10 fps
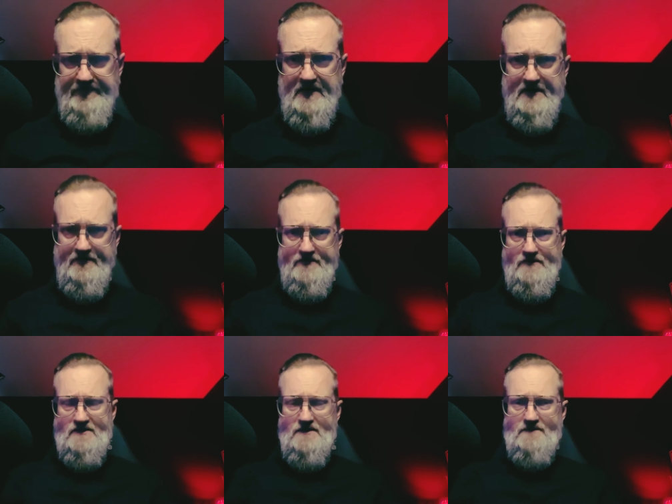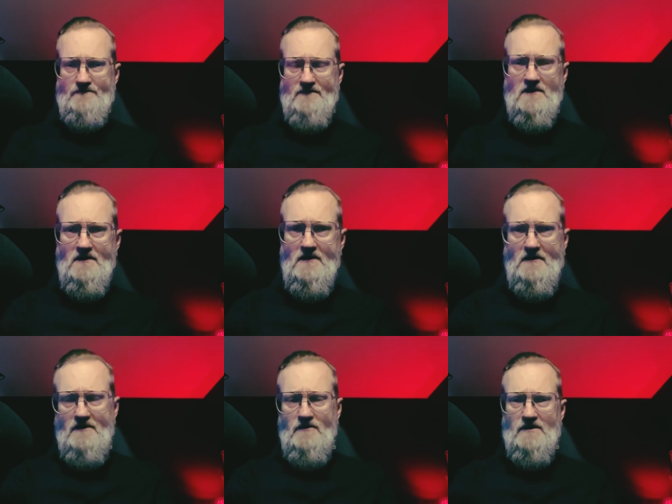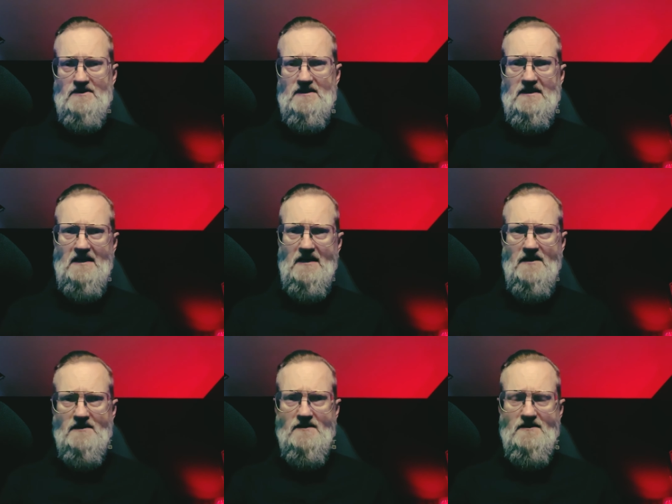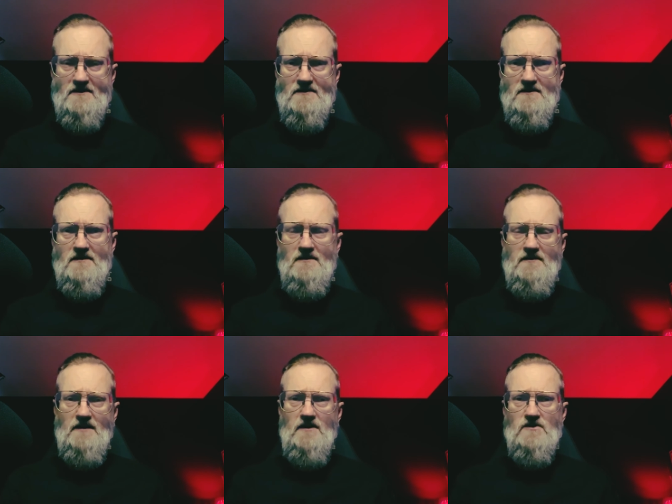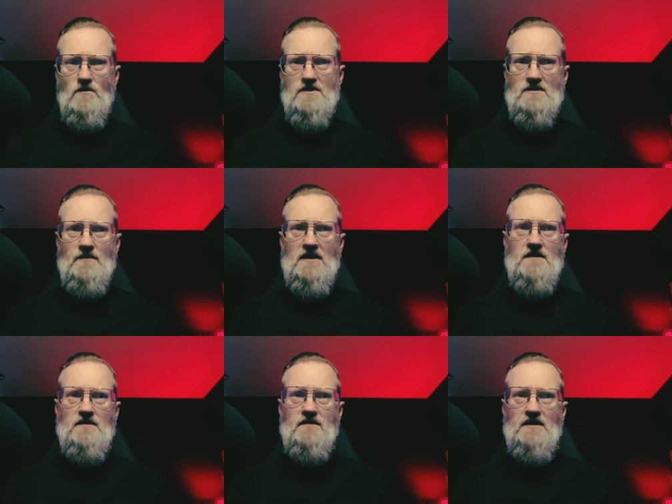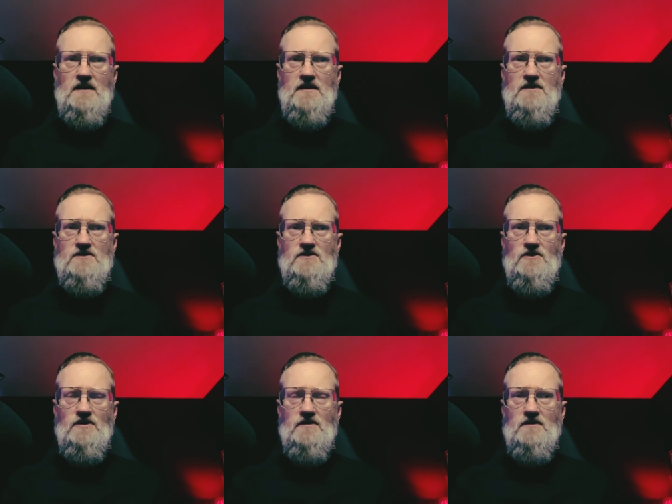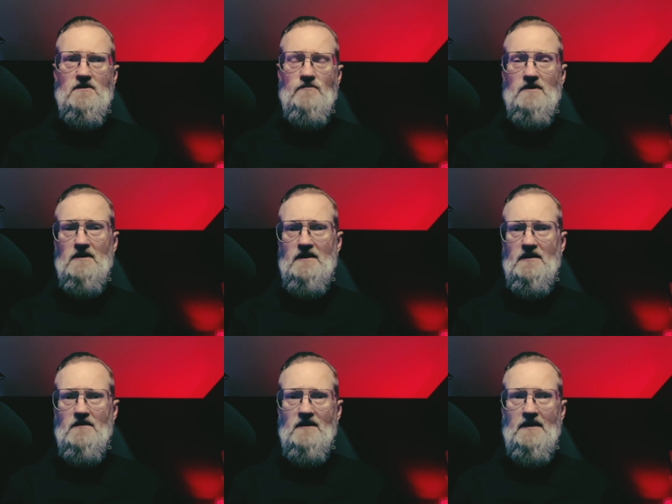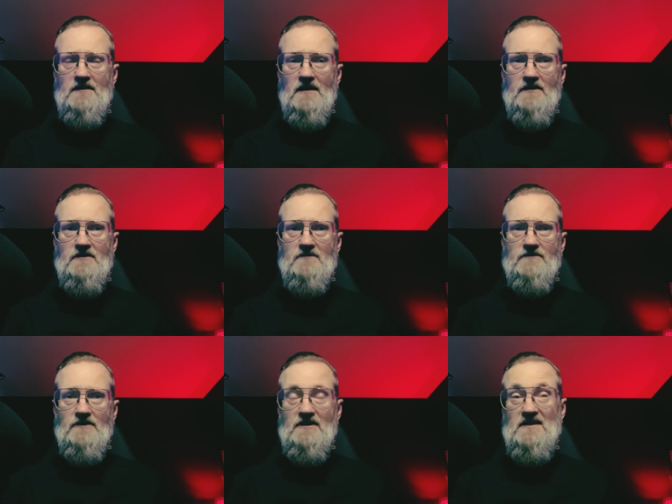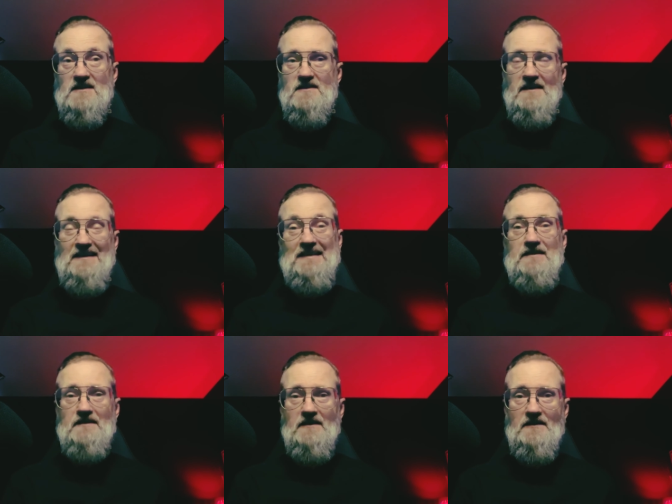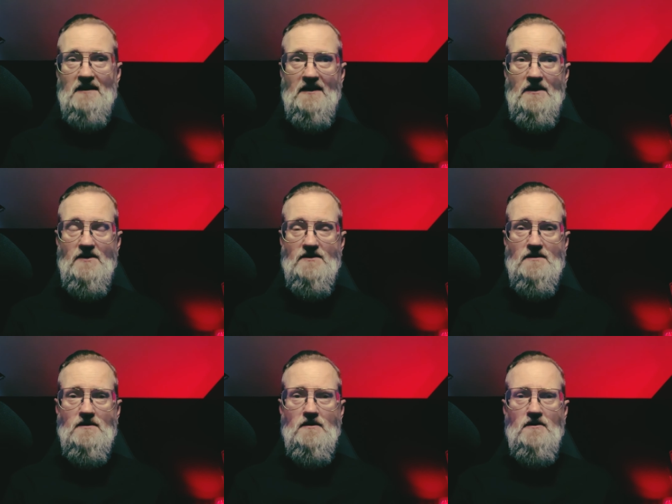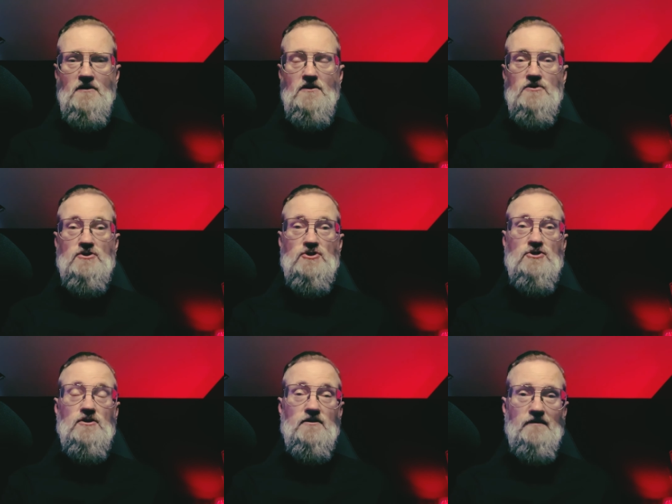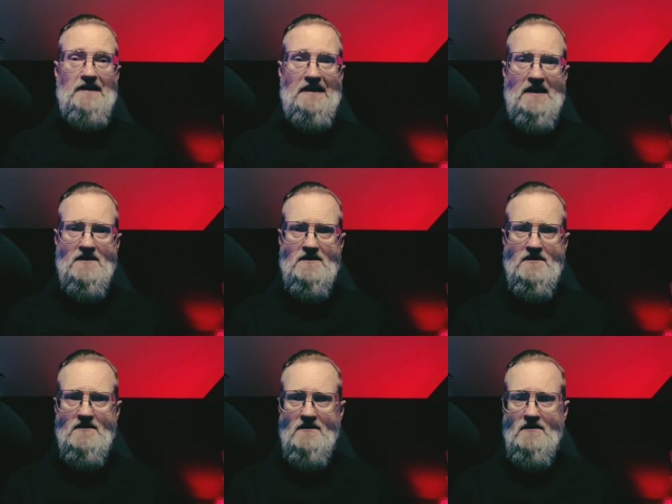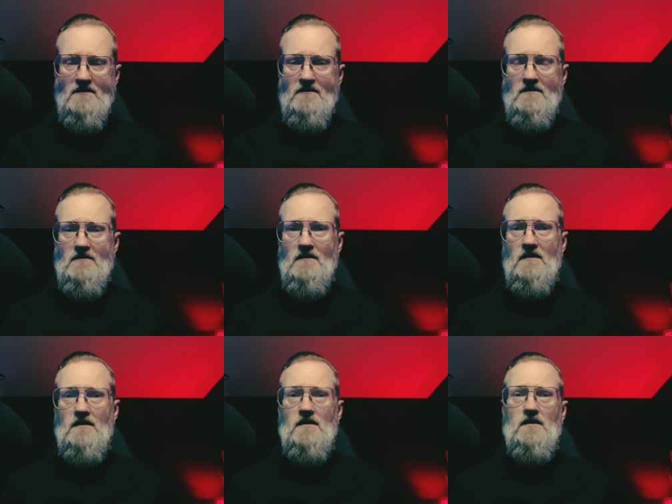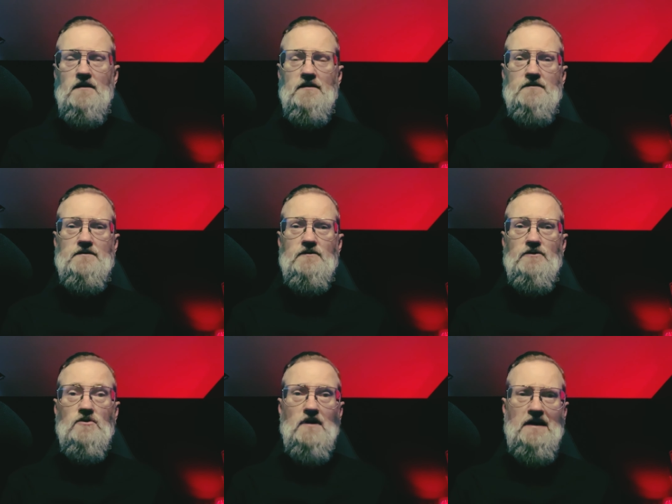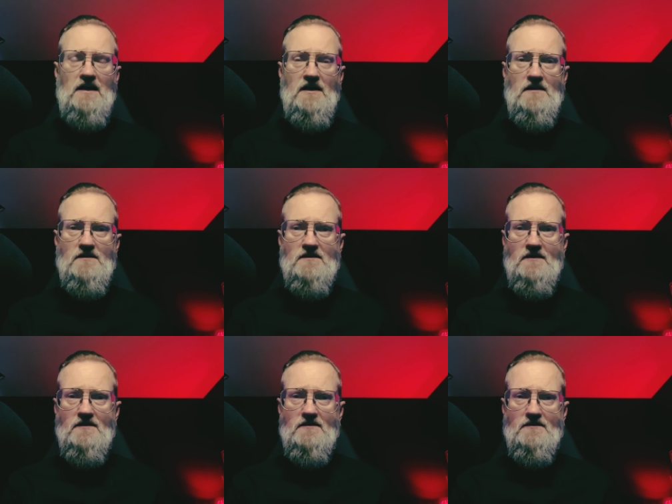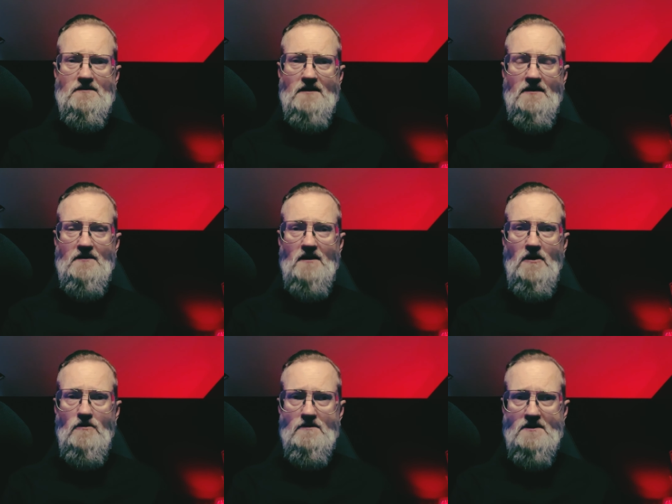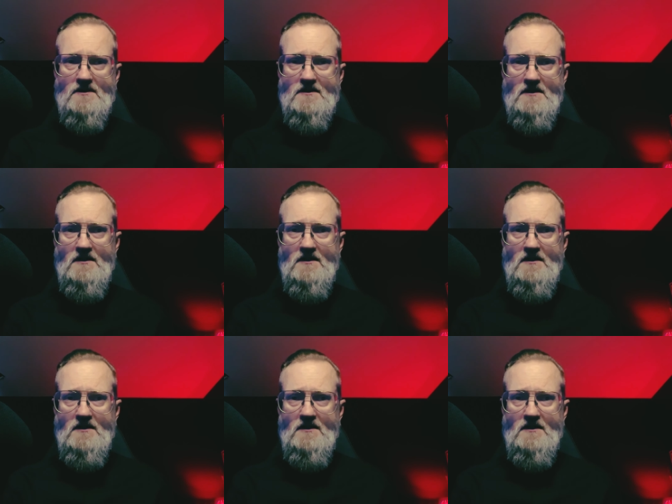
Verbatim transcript: you know US USDA's endorsement that it's good that are really like not good for you and that's like anything that has sugar in it uh, you know grains and and oats